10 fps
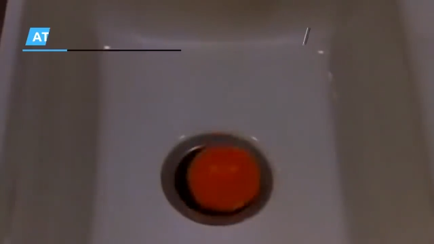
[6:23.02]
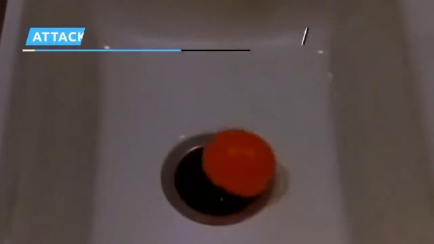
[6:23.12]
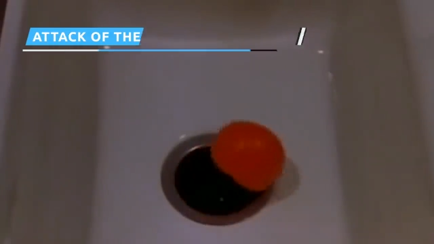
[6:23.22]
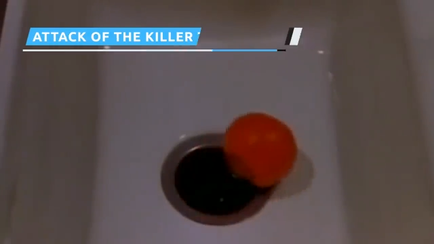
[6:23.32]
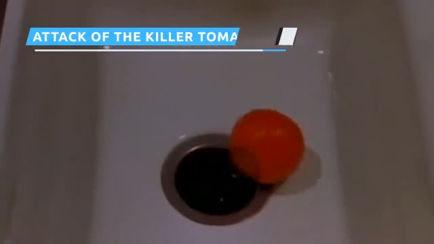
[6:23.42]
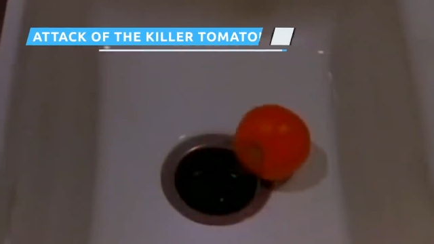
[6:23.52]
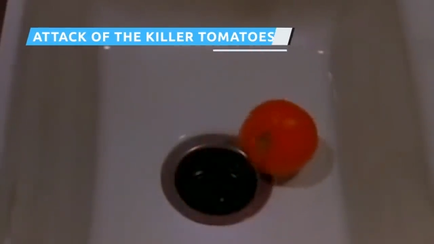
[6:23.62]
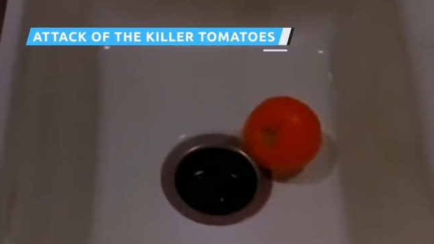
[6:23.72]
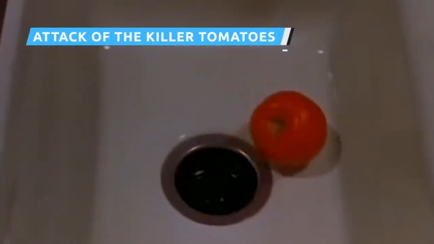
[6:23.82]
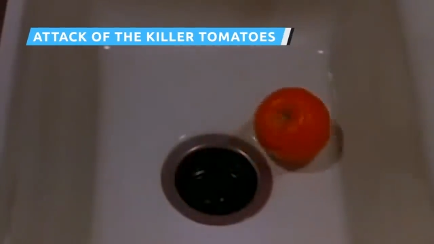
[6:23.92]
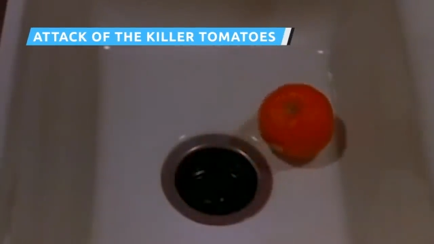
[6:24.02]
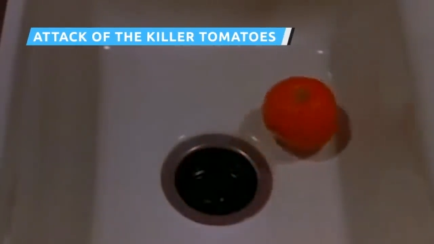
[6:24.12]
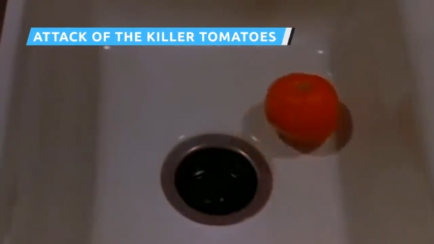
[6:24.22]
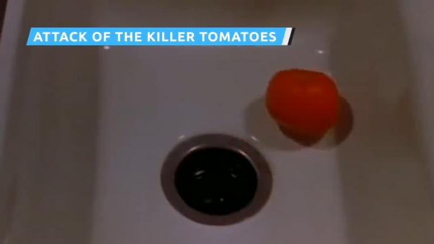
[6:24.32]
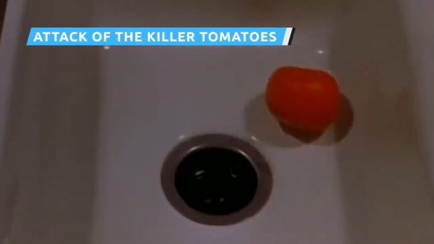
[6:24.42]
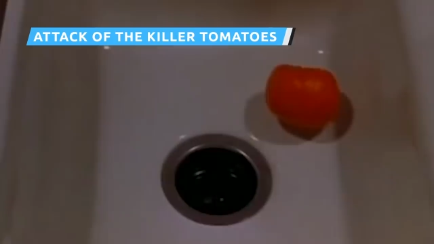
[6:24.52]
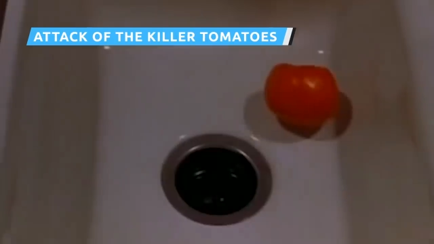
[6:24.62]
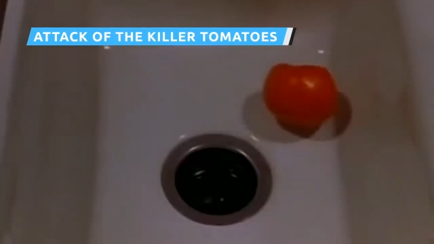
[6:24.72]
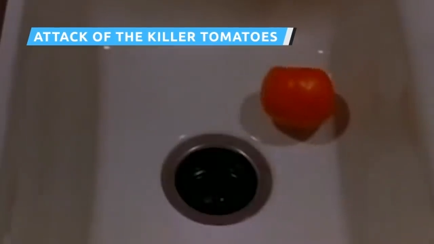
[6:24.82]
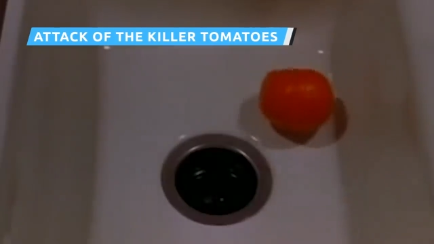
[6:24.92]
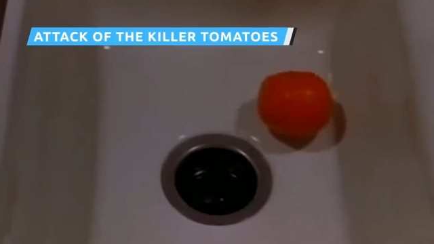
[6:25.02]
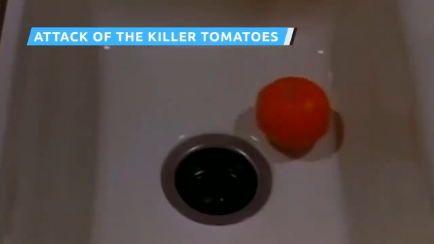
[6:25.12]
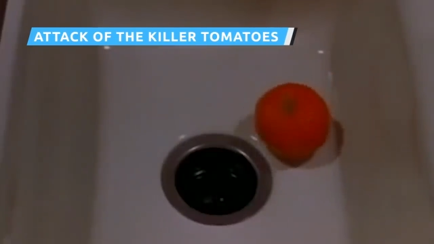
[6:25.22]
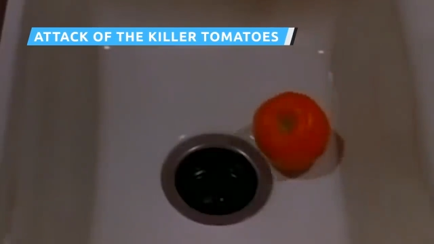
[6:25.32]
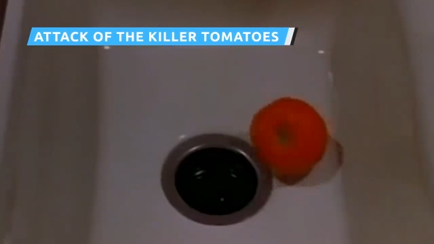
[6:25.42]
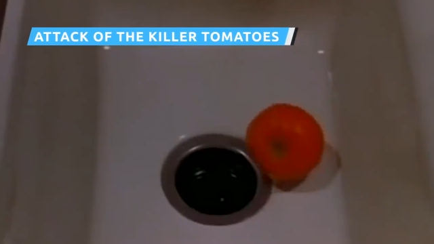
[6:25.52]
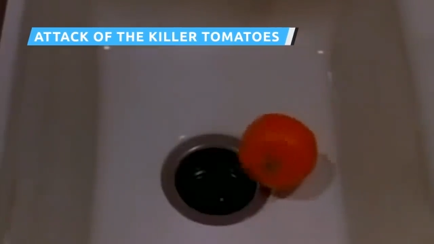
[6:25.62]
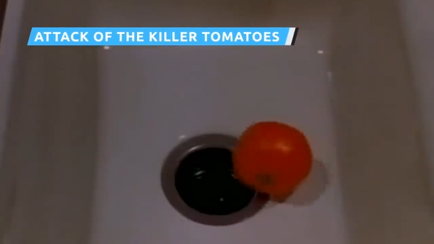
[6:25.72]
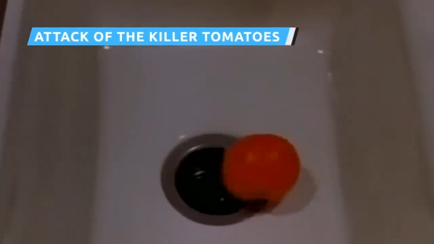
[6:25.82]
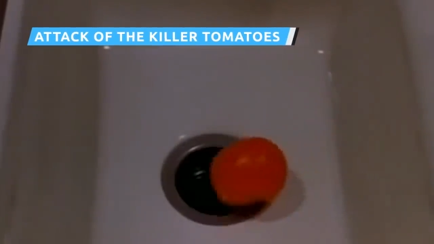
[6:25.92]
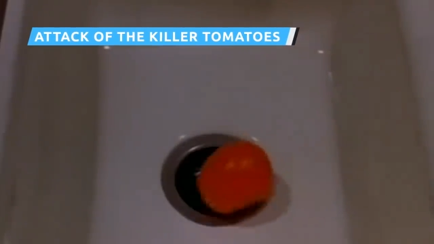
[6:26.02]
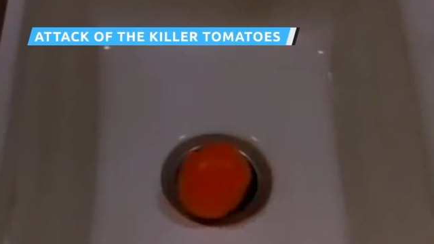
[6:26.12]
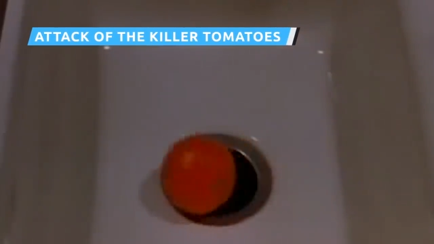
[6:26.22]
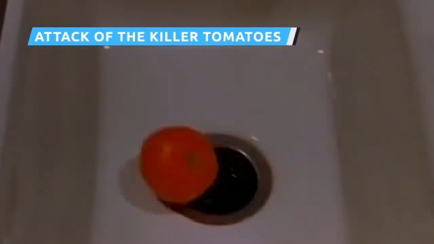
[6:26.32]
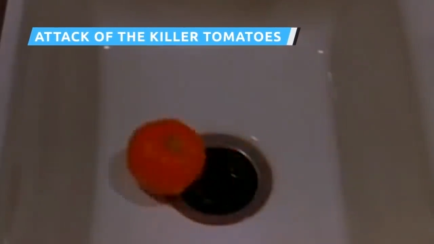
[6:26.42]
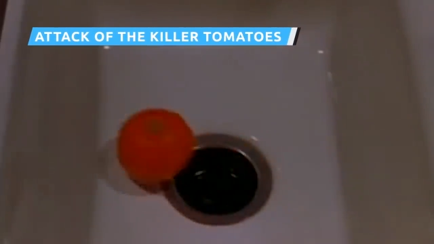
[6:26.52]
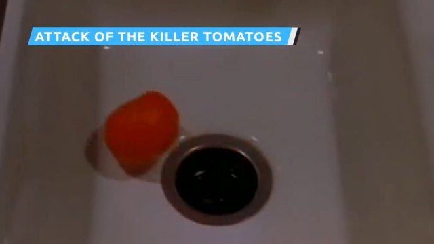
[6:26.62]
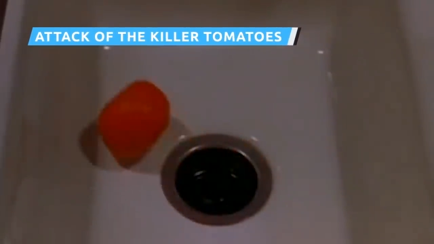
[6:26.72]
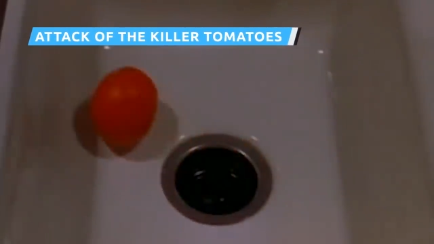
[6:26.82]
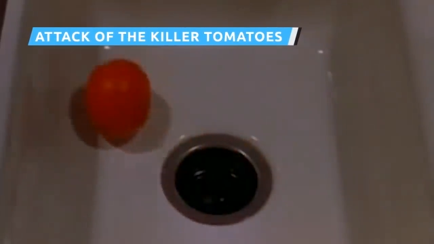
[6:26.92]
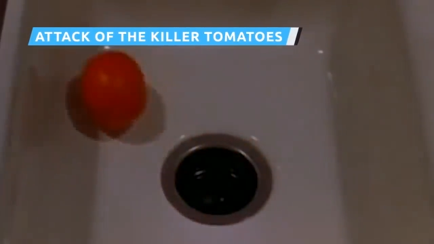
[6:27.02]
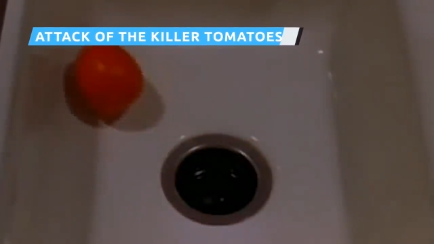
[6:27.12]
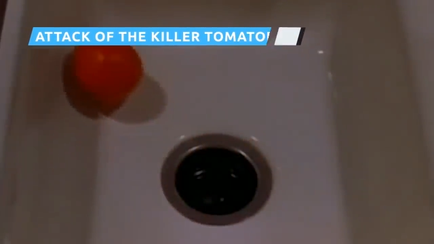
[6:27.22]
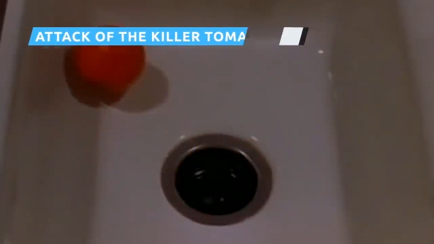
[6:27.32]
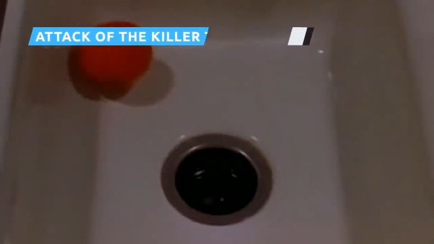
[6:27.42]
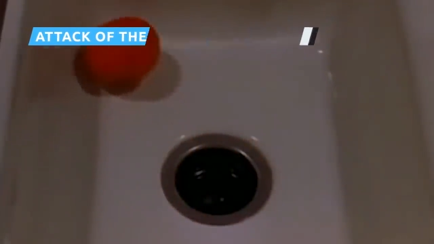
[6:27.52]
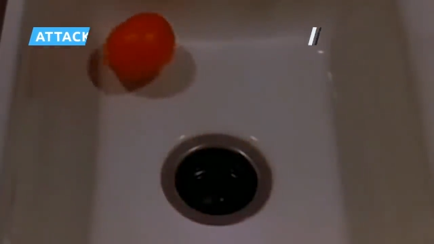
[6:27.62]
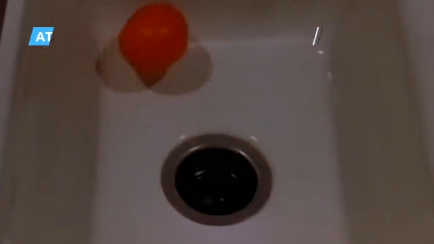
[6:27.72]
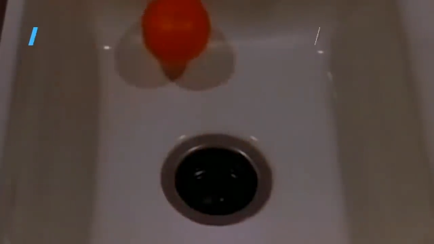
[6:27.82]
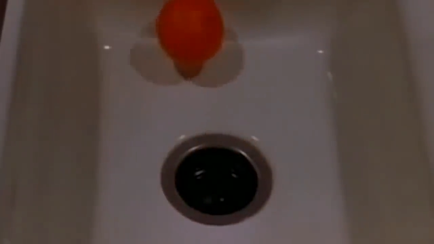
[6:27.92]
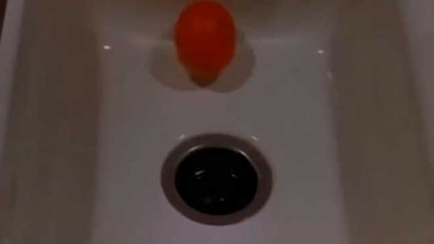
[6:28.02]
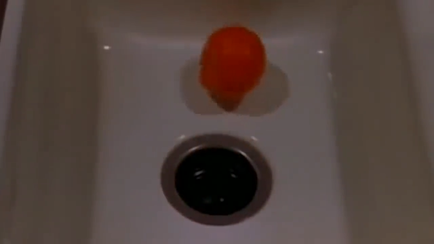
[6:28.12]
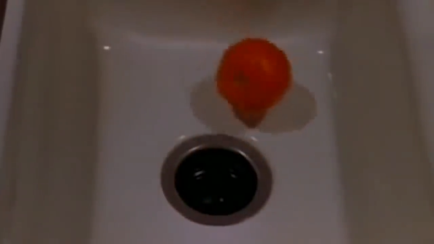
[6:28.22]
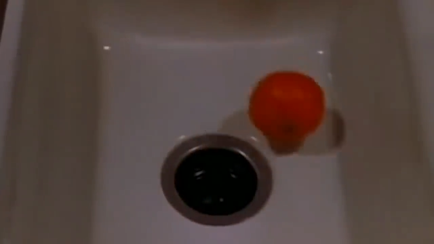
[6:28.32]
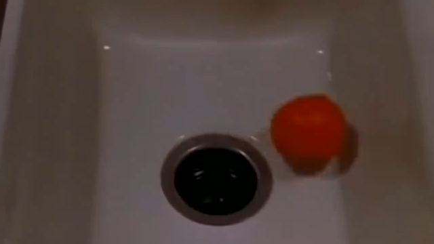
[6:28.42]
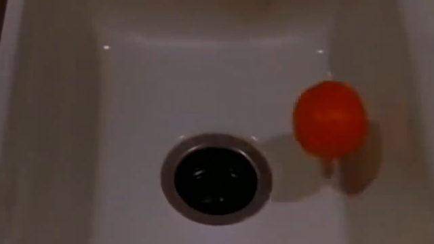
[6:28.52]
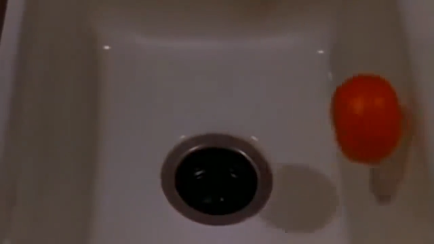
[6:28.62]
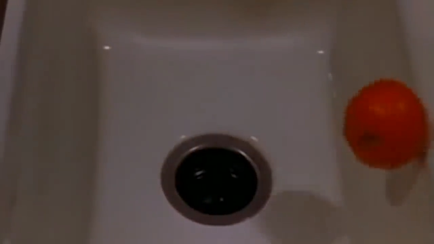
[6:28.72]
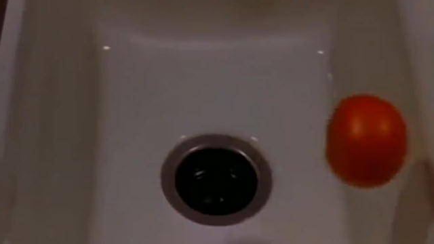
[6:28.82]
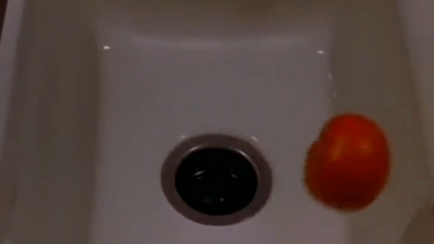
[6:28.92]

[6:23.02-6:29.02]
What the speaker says: Nobody's mouth can be seen.